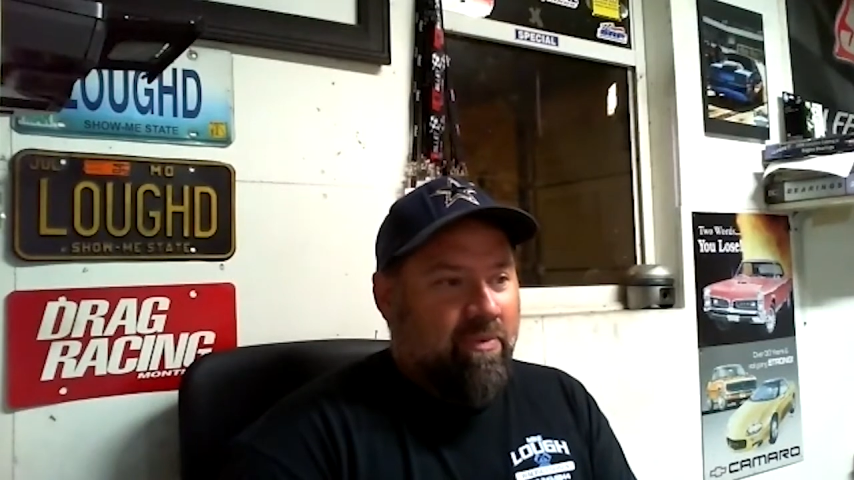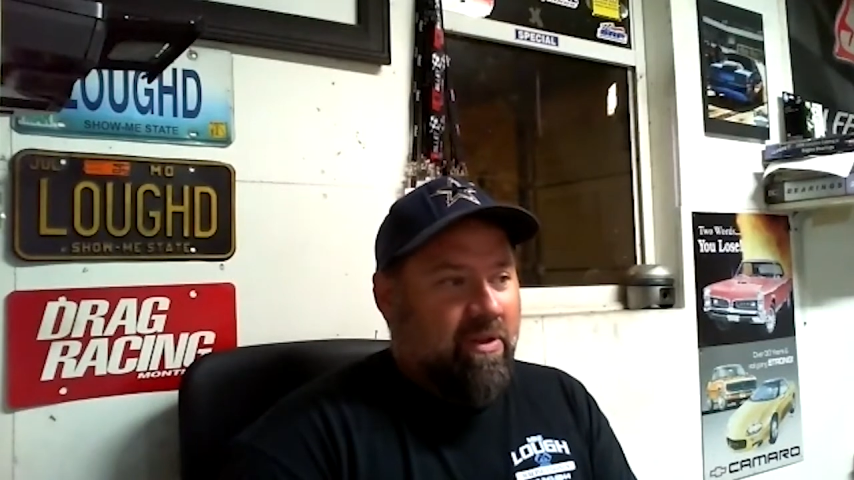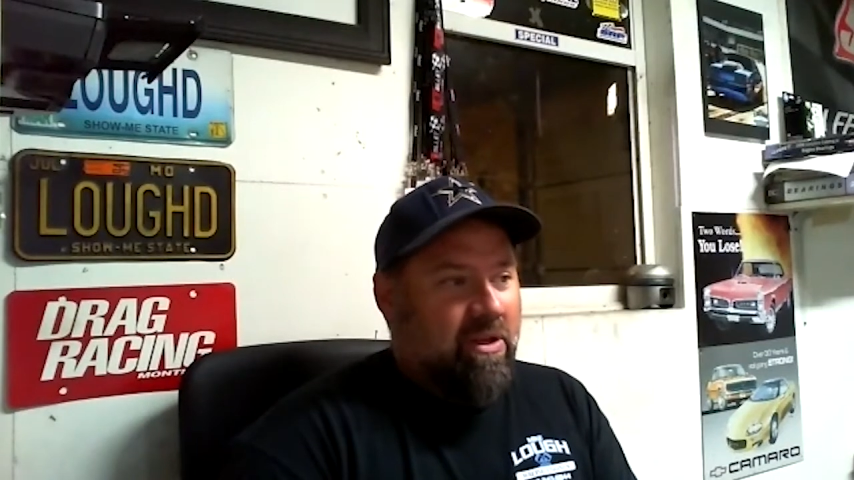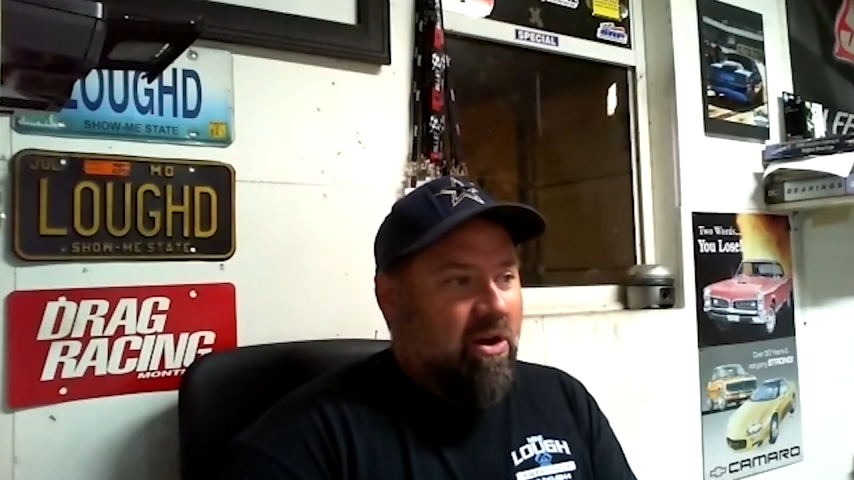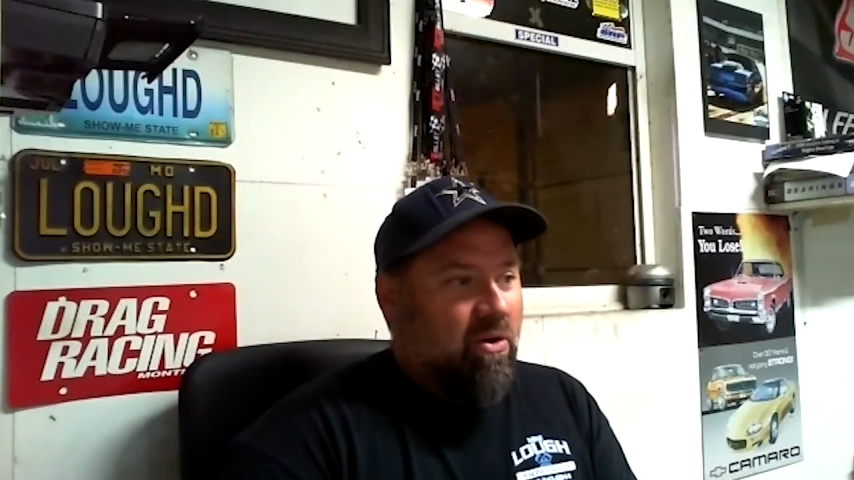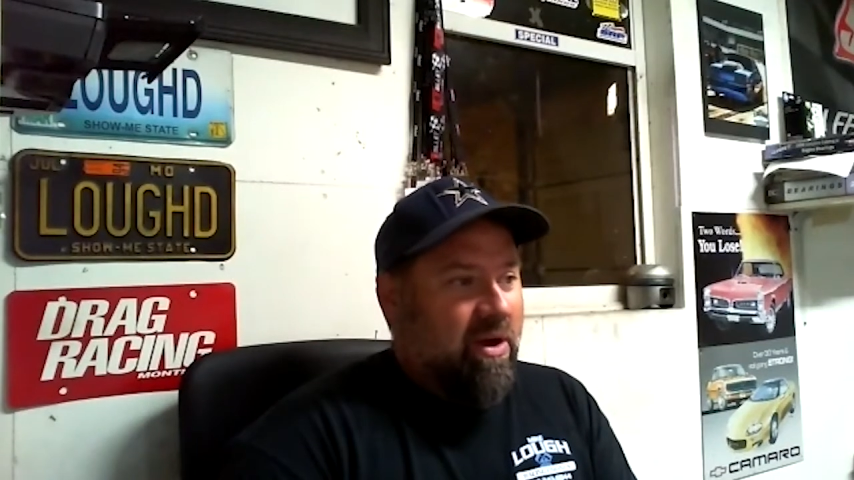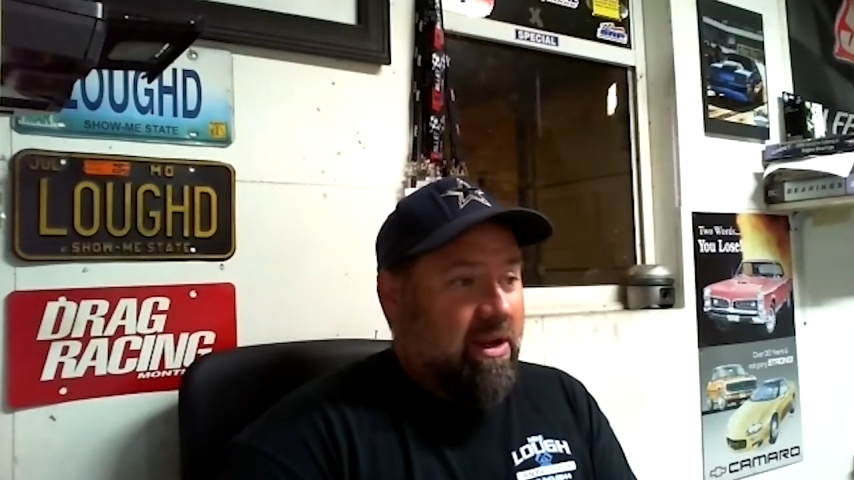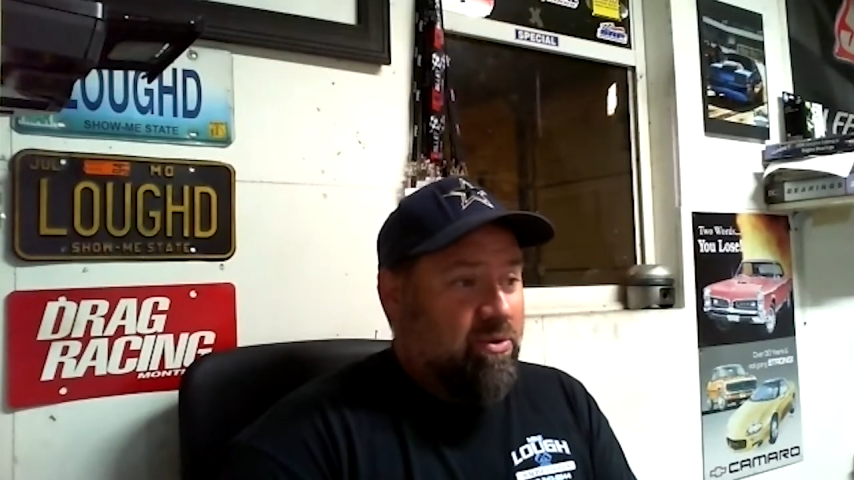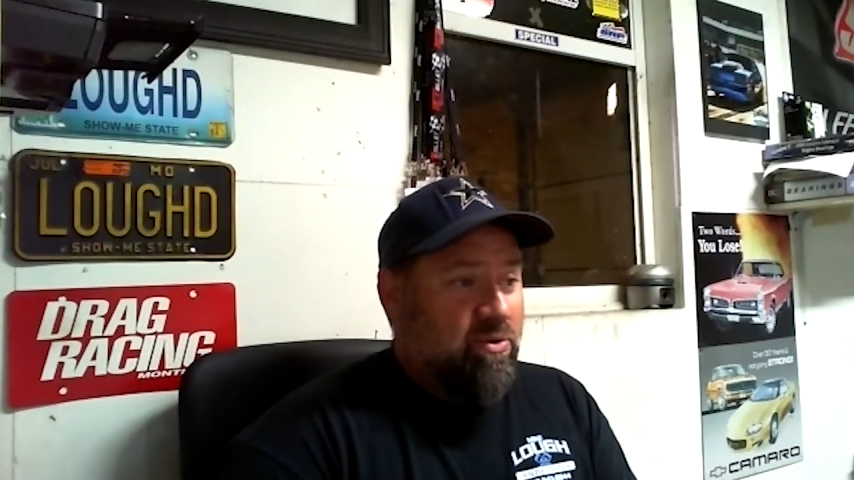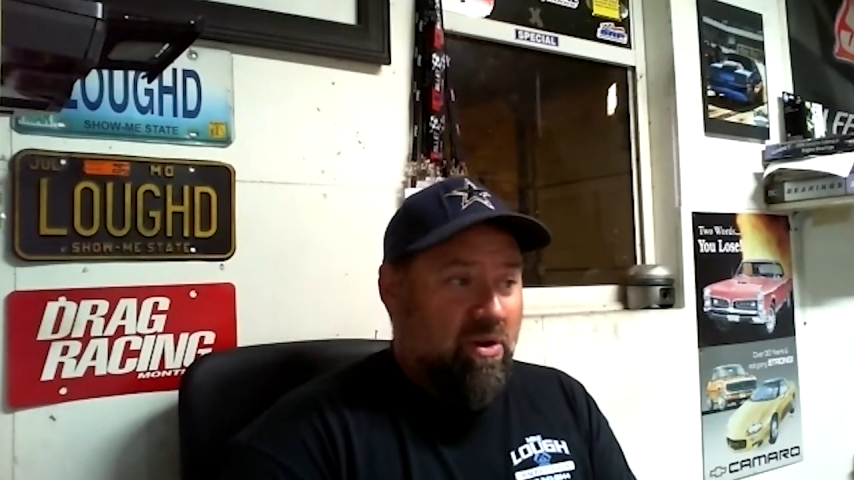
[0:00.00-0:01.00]
and it
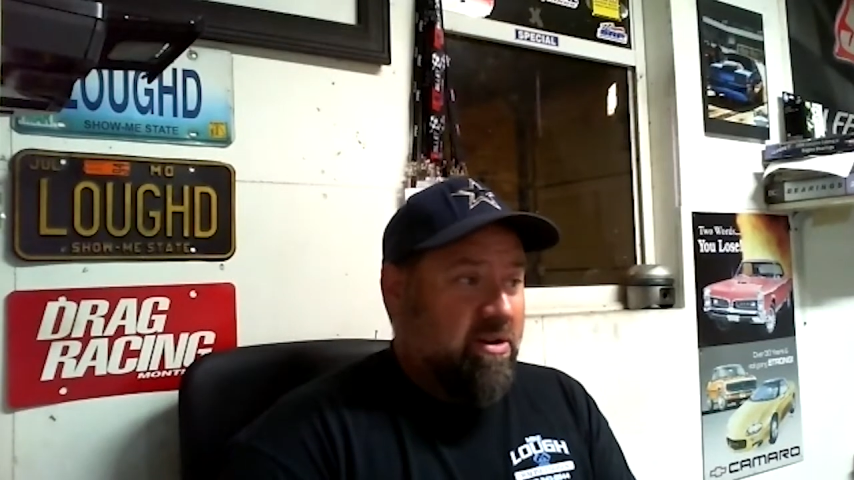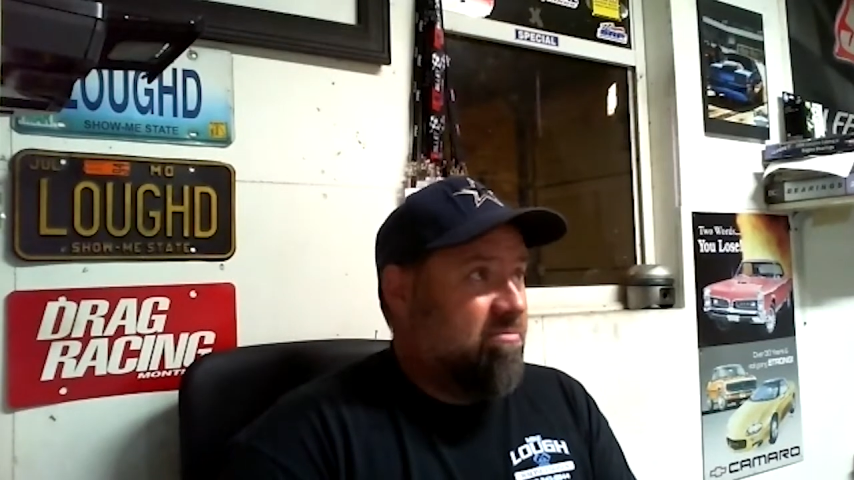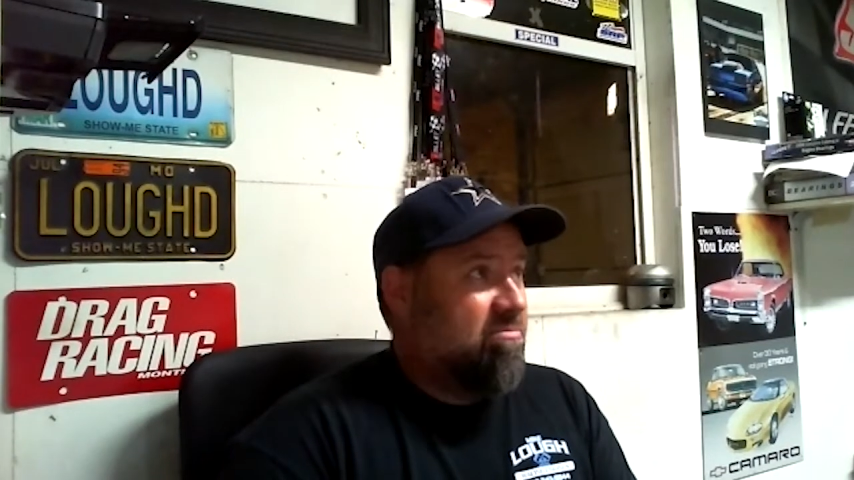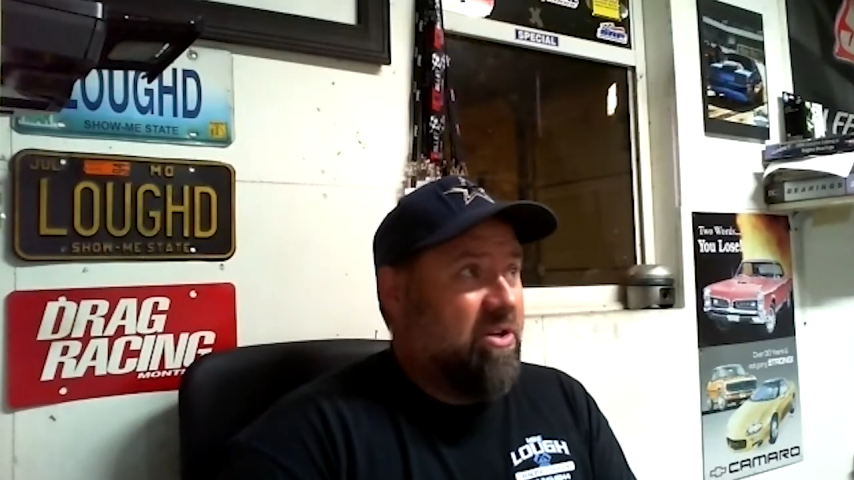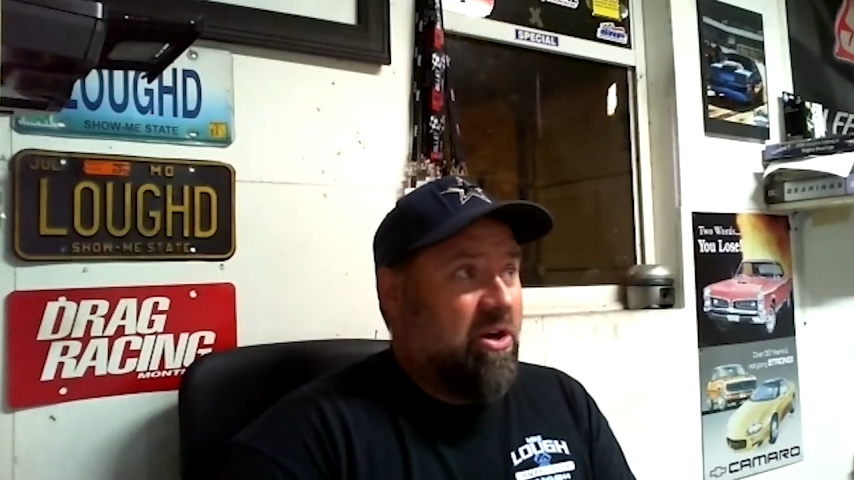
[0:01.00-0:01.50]
was running